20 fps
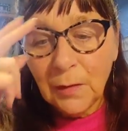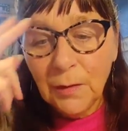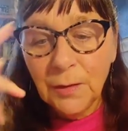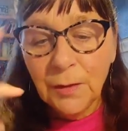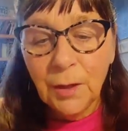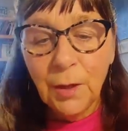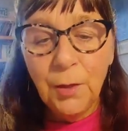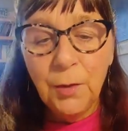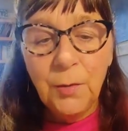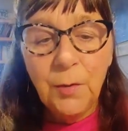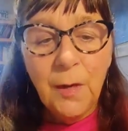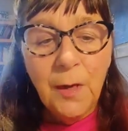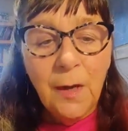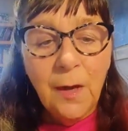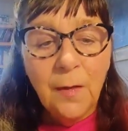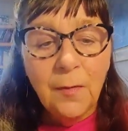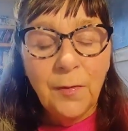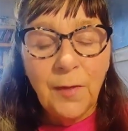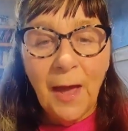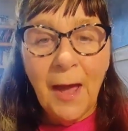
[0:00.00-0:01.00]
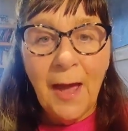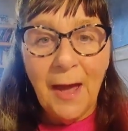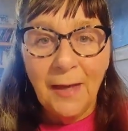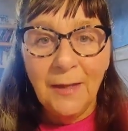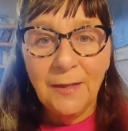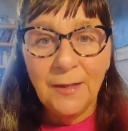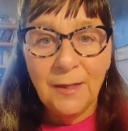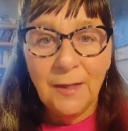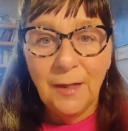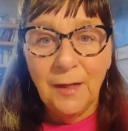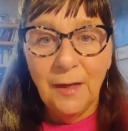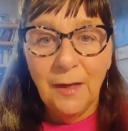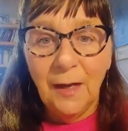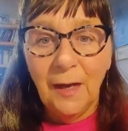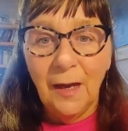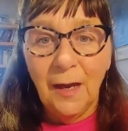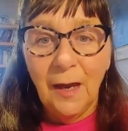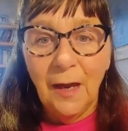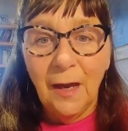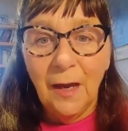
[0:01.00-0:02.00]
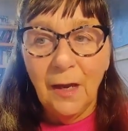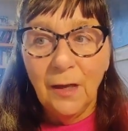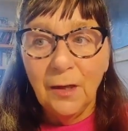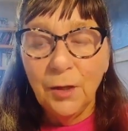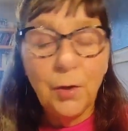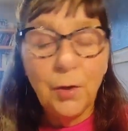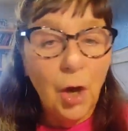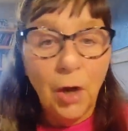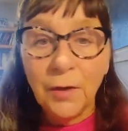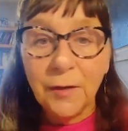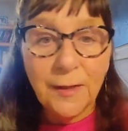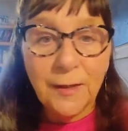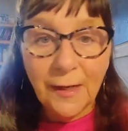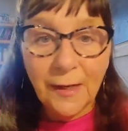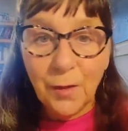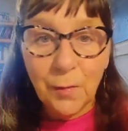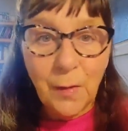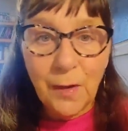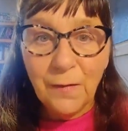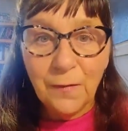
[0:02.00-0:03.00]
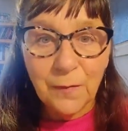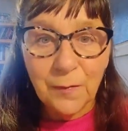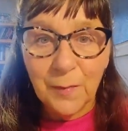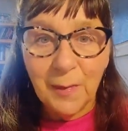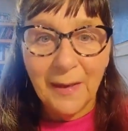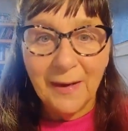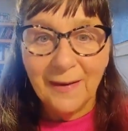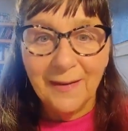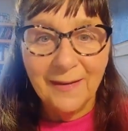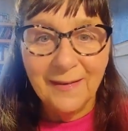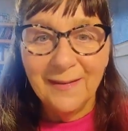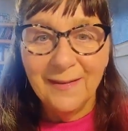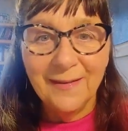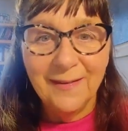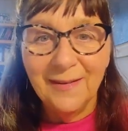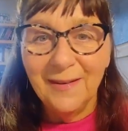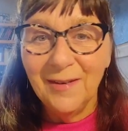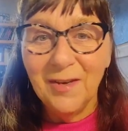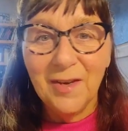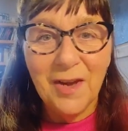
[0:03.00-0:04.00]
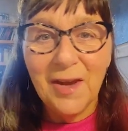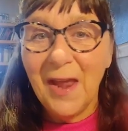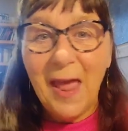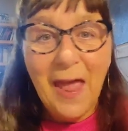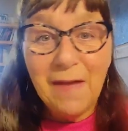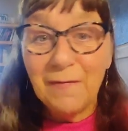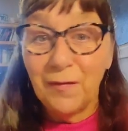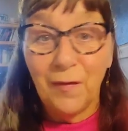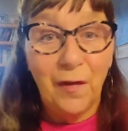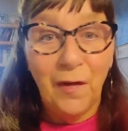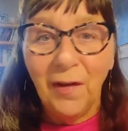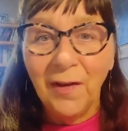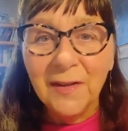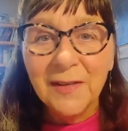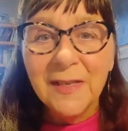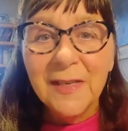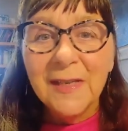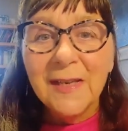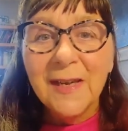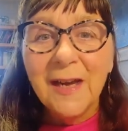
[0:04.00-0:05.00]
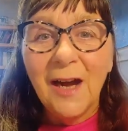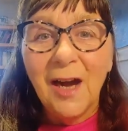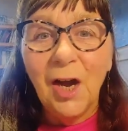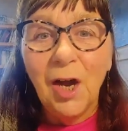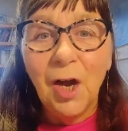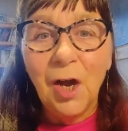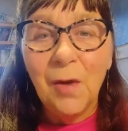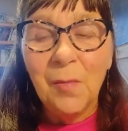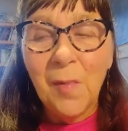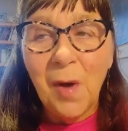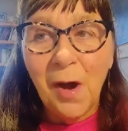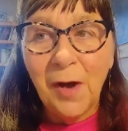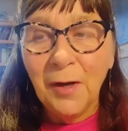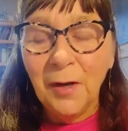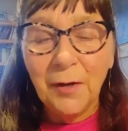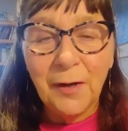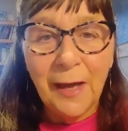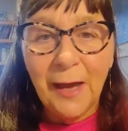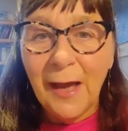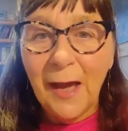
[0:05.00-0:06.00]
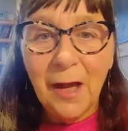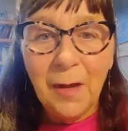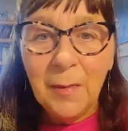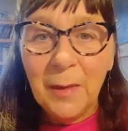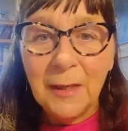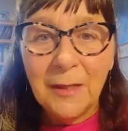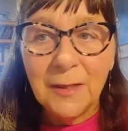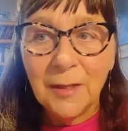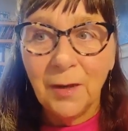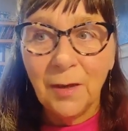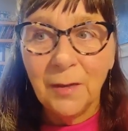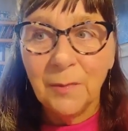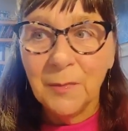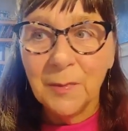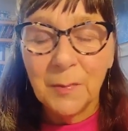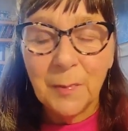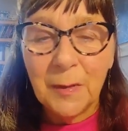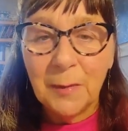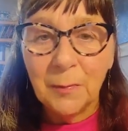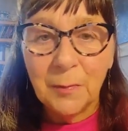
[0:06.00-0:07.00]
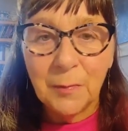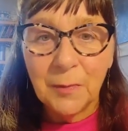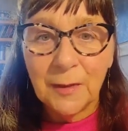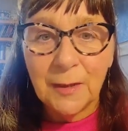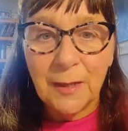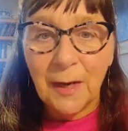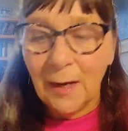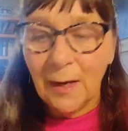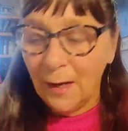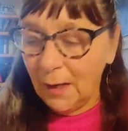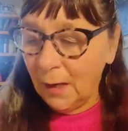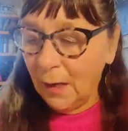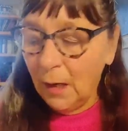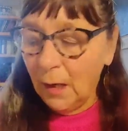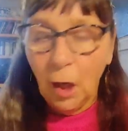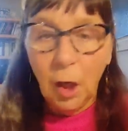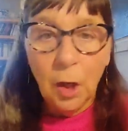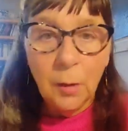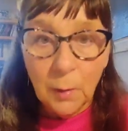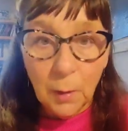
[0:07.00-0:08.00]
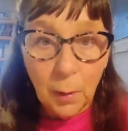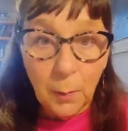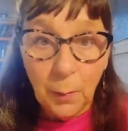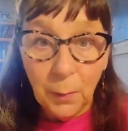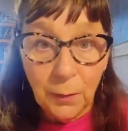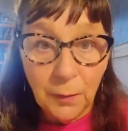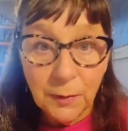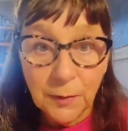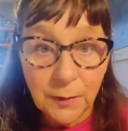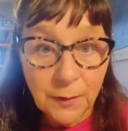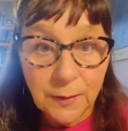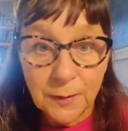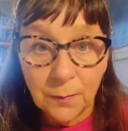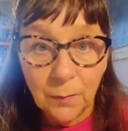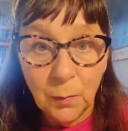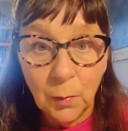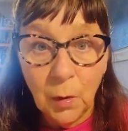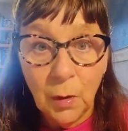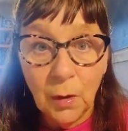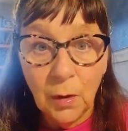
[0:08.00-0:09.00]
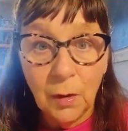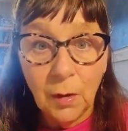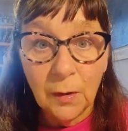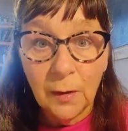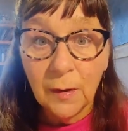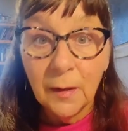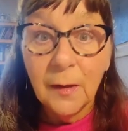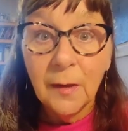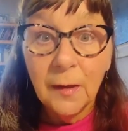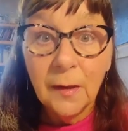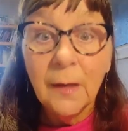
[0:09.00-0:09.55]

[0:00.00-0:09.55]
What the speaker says: So that you can't take away from me, ever. I don't care how many times people say homeopathy doesn't work.